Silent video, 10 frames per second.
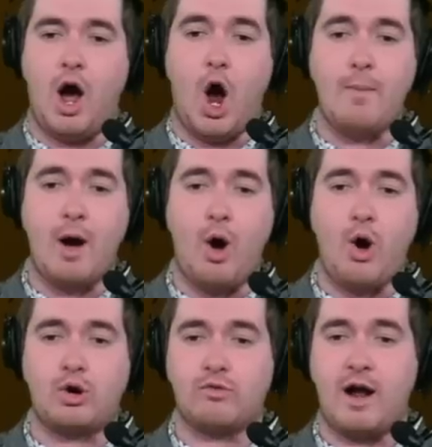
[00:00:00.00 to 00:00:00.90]
Obo
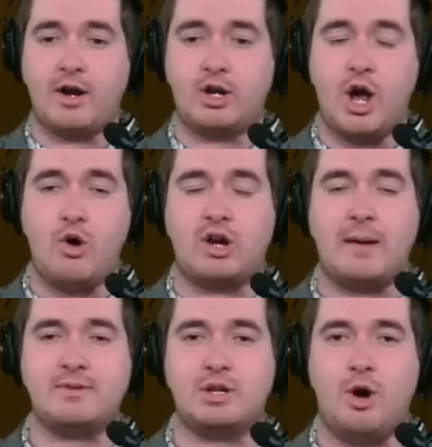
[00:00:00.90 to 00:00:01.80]
Okoronkwo
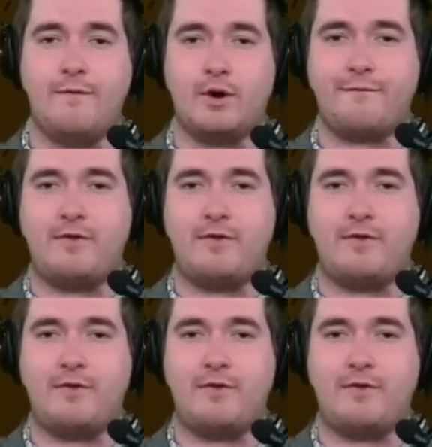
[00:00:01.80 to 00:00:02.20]
comes over